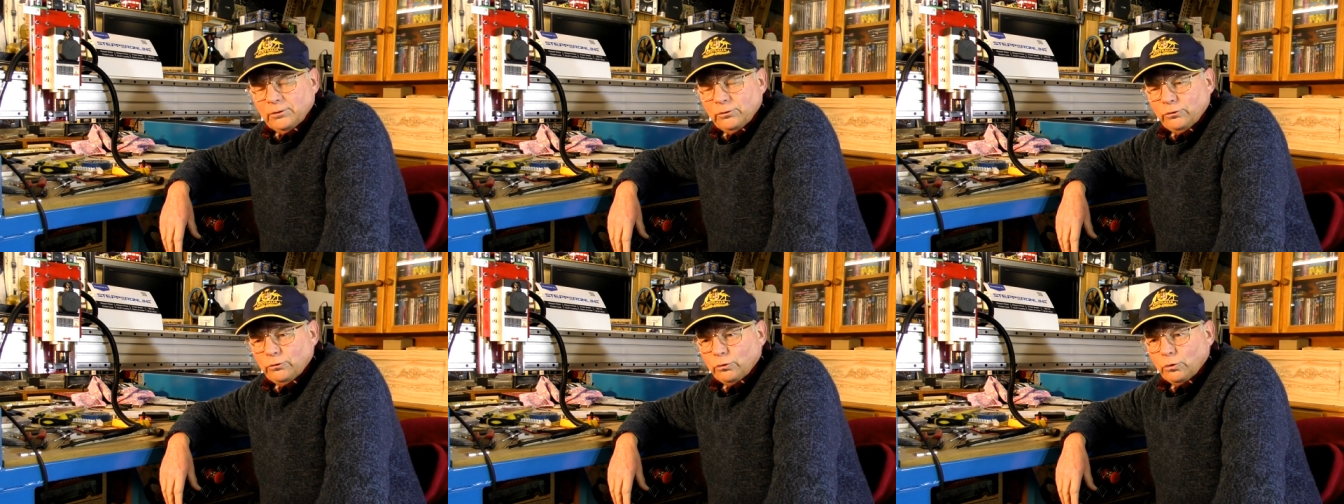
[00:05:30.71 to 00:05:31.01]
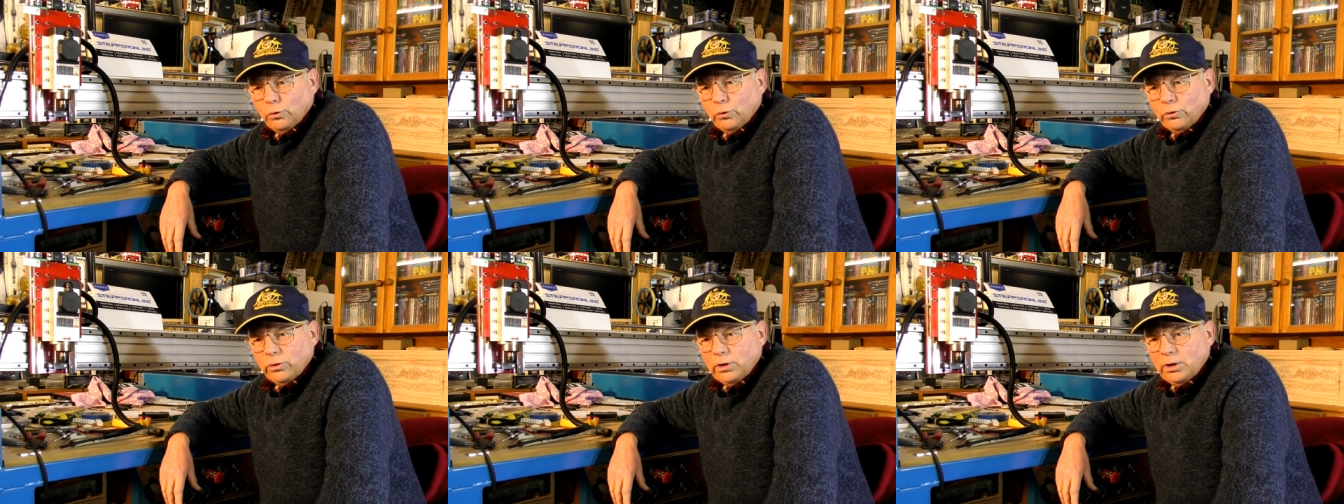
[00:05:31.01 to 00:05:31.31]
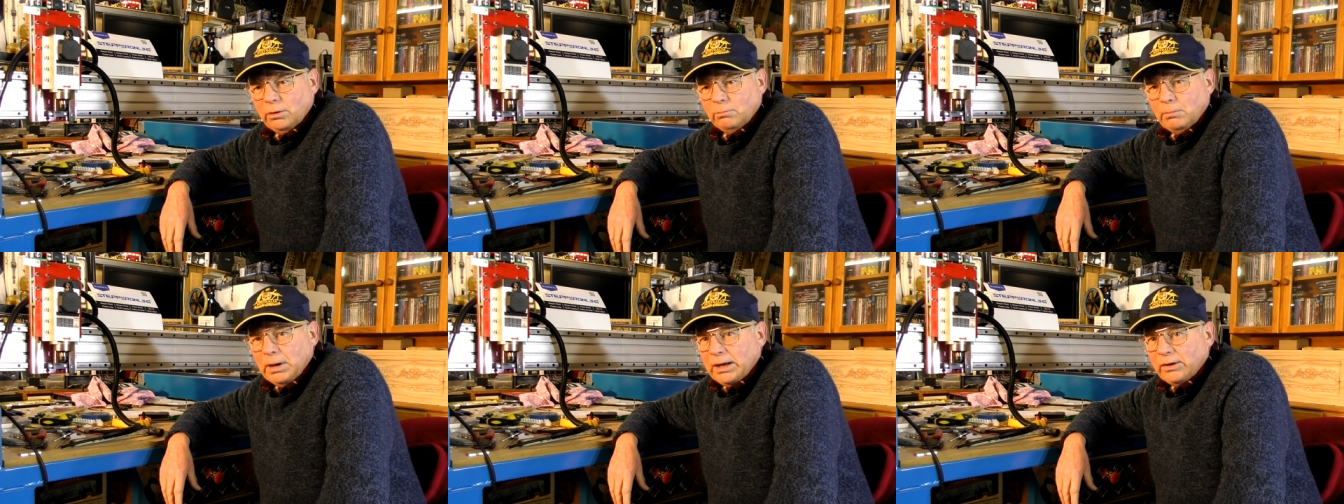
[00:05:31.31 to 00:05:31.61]
draw
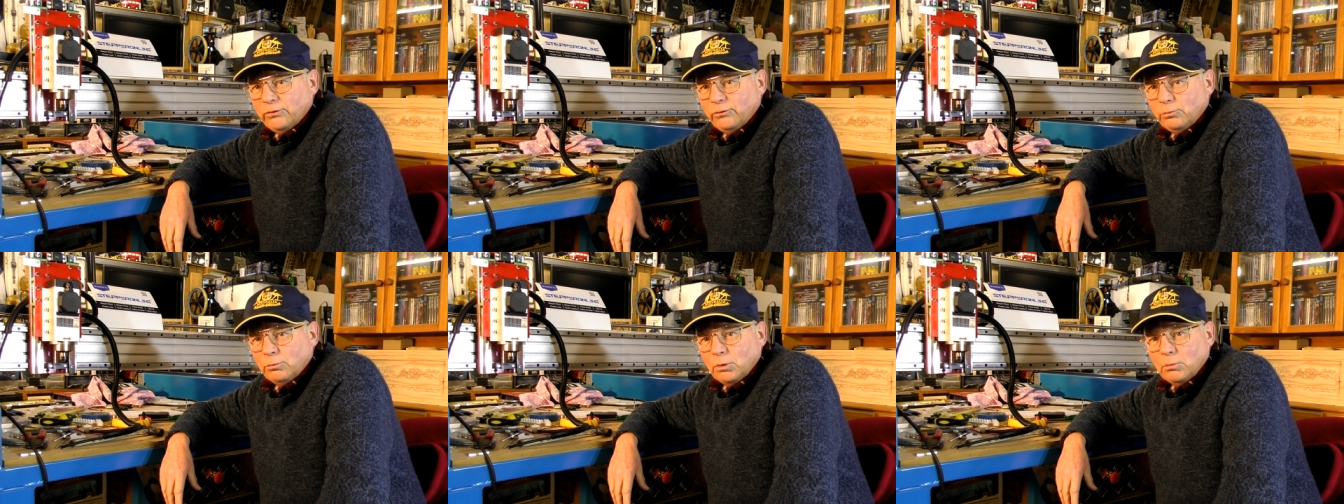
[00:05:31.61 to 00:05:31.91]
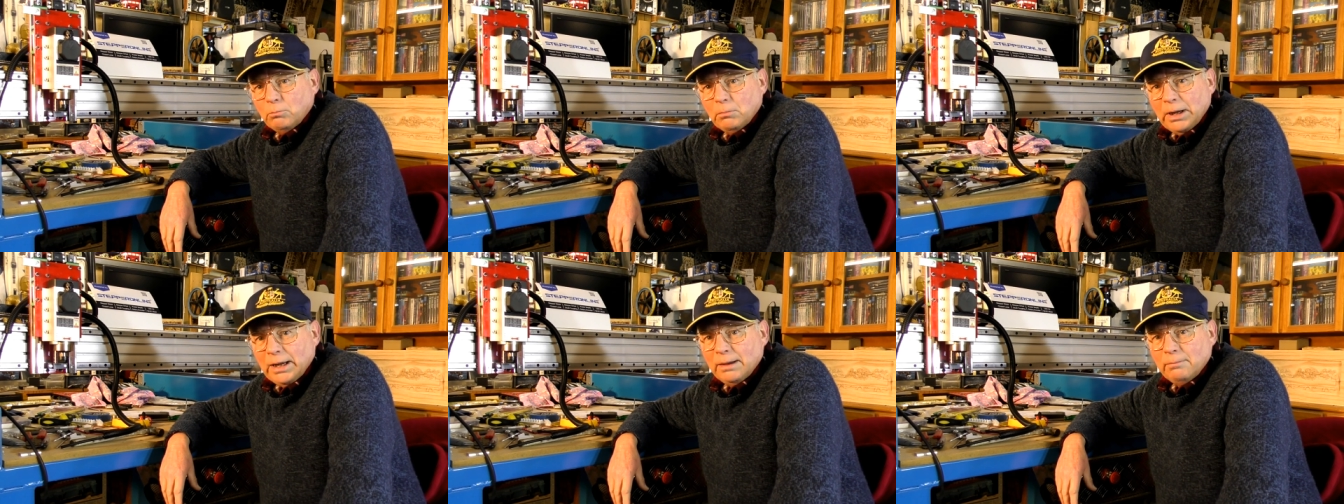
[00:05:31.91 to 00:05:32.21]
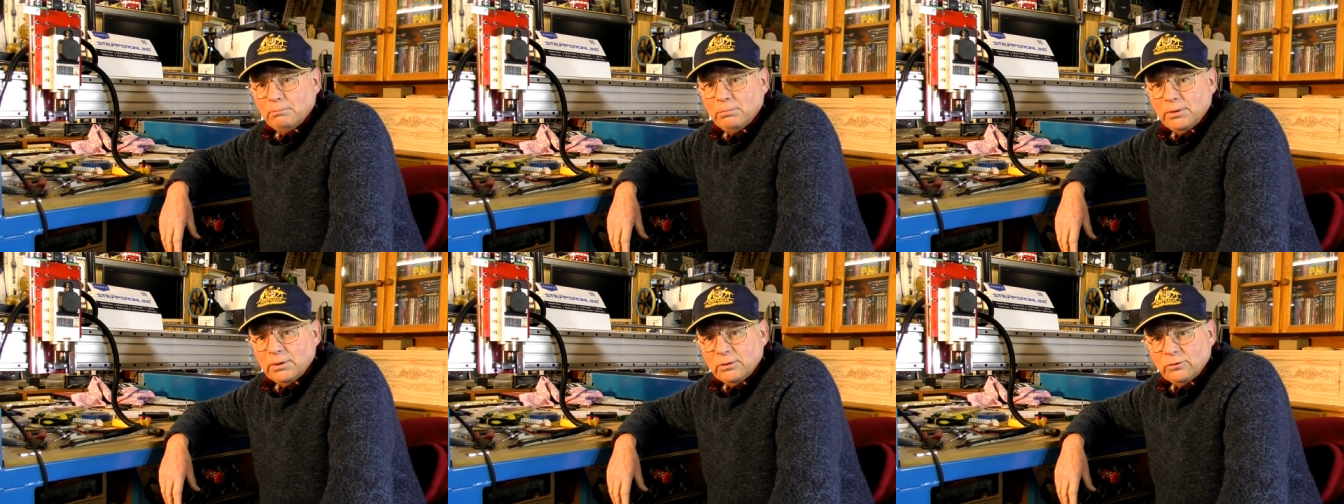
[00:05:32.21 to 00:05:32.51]
the maximum
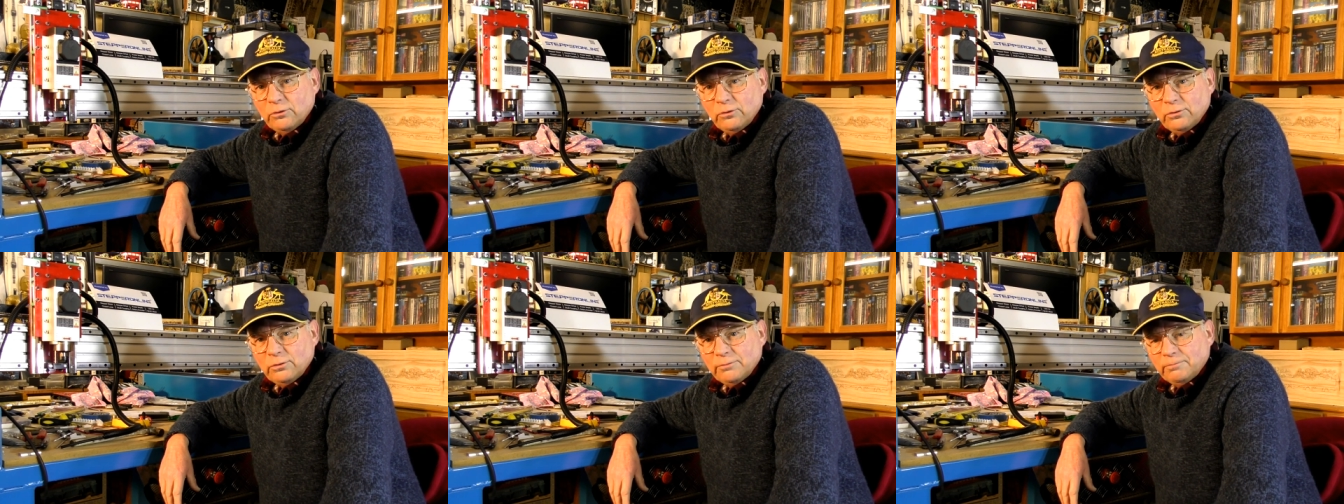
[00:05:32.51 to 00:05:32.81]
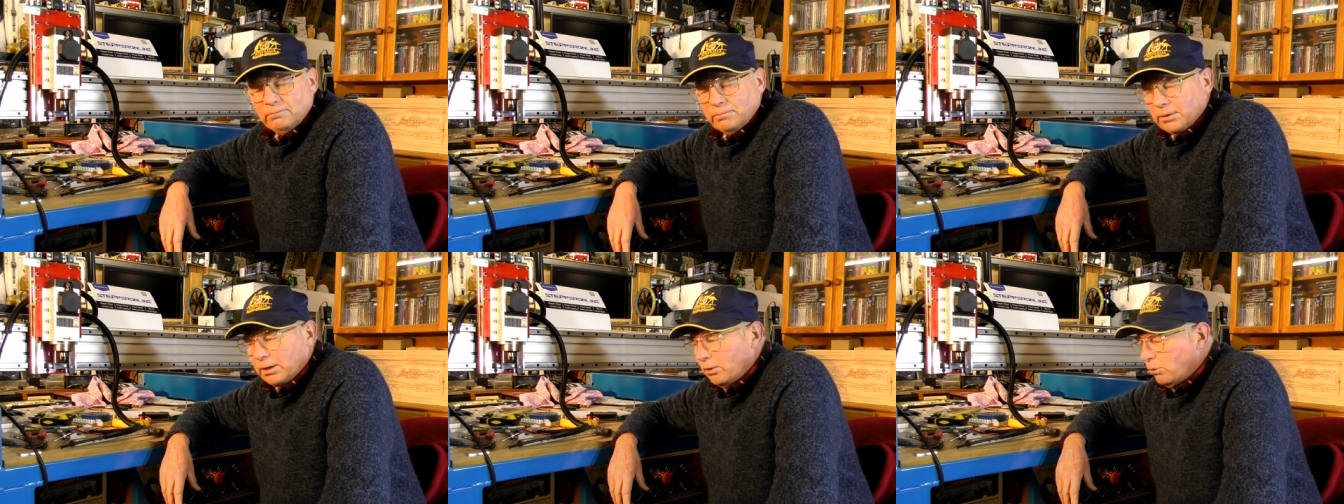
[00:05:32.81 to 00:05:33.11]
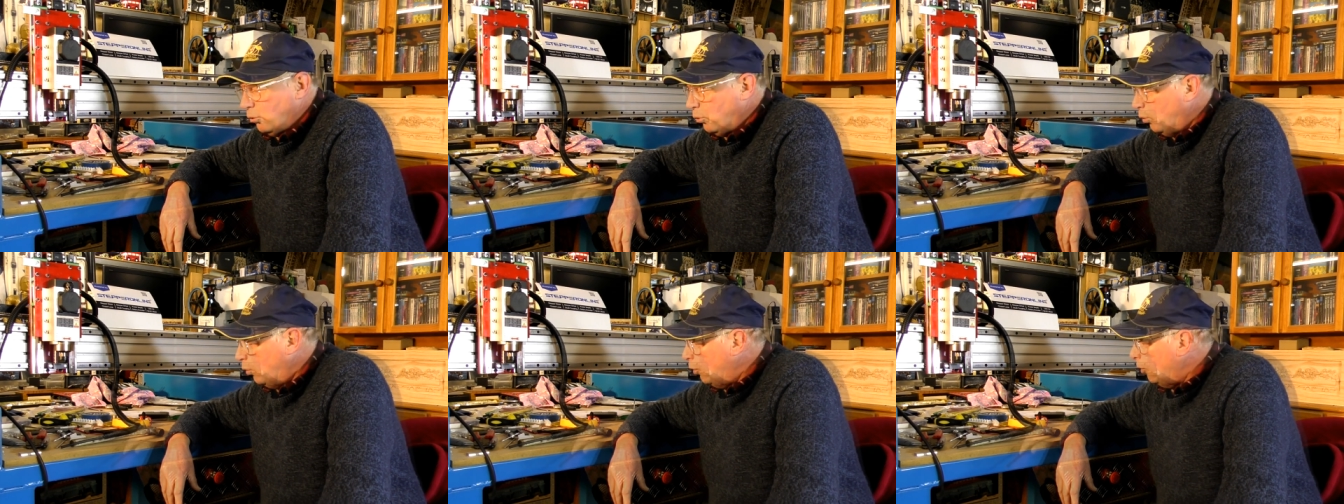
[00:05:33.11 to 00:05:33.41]
ampage
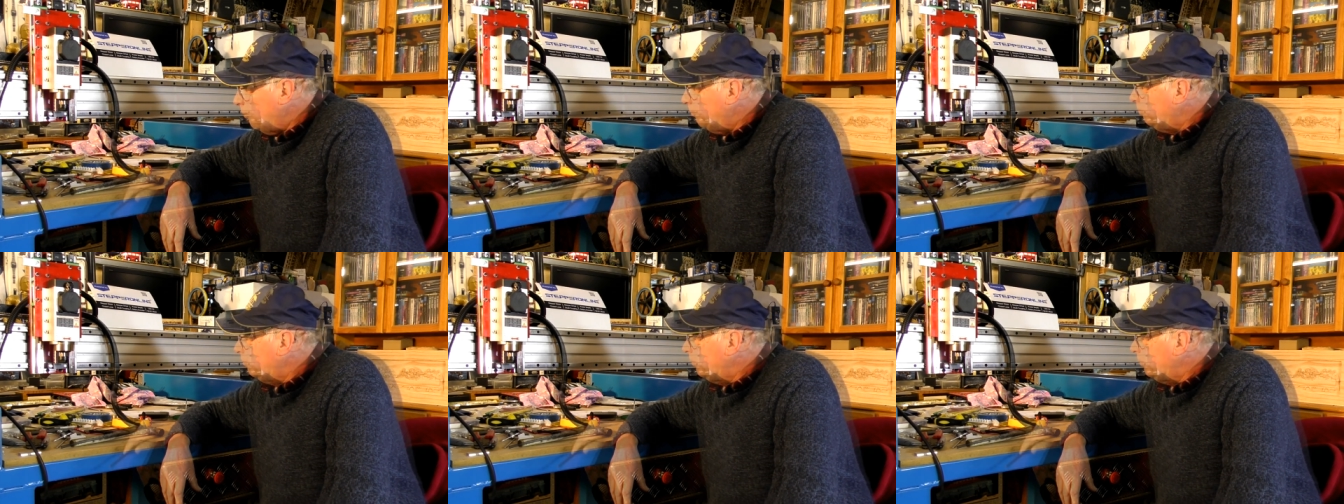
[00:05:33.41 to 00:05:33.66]
at all